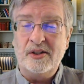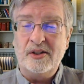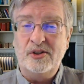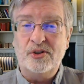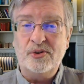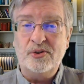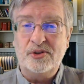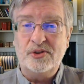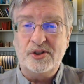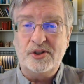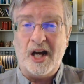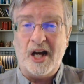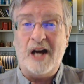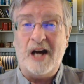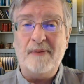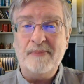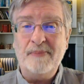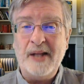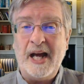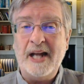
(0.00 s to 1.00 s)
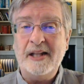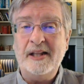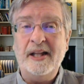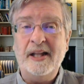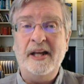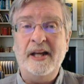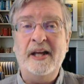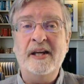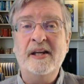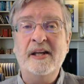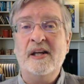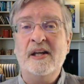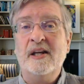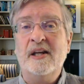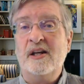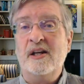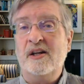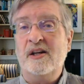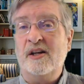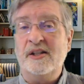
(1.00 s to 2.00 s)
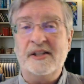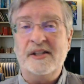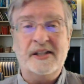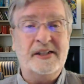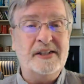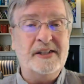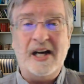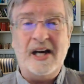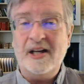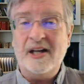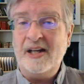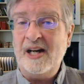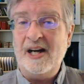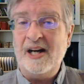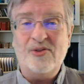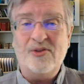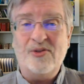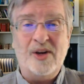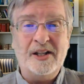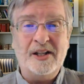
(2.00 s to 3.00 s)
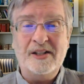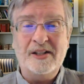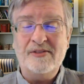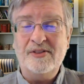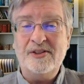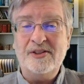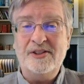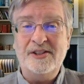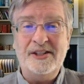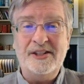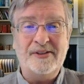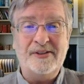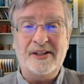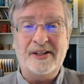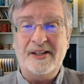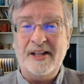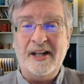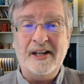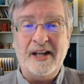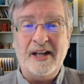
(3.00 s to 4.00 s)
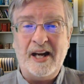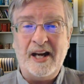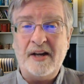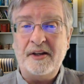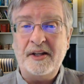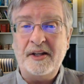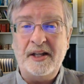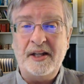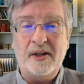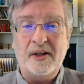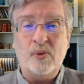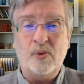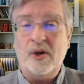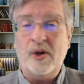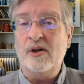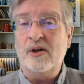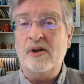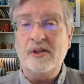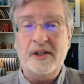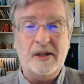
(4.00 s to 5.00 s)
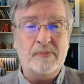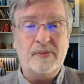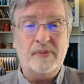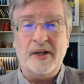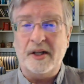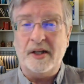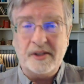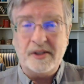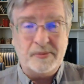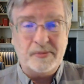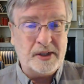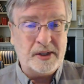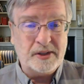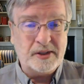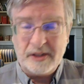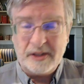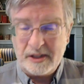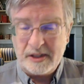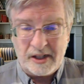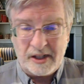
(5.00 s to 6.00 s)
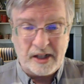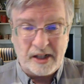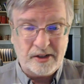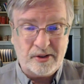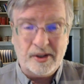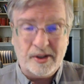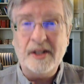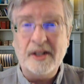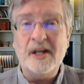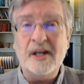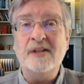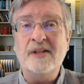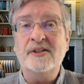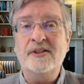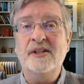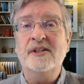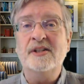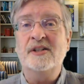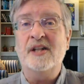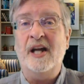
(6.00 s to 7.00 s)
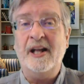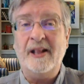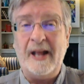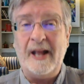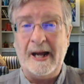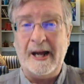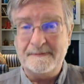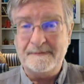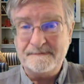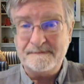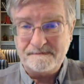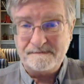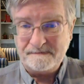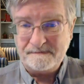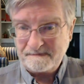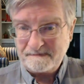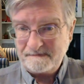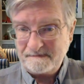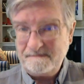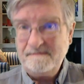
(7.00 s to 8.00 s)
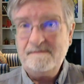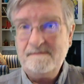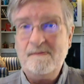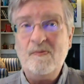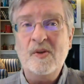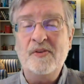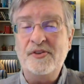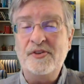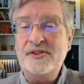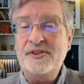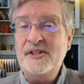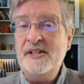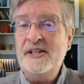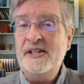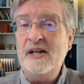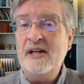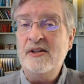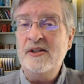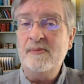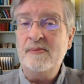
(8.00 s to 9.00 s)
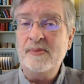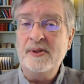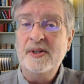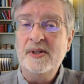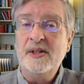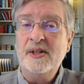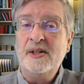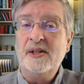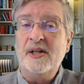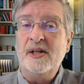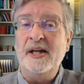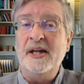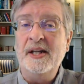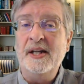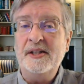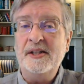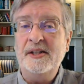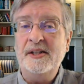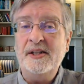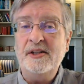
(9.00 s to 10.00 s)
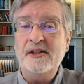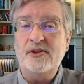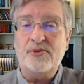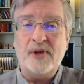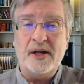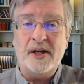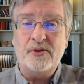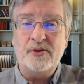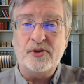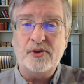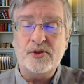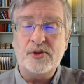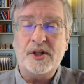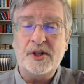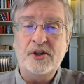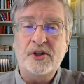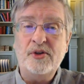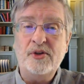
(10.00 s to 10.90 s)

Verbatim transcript: to stop that thing because it's not God trying to give you a secret thing and how to get wealth, get blessed, be a success, or any nonsense like that. You're seeing that number, an entity is trying to trick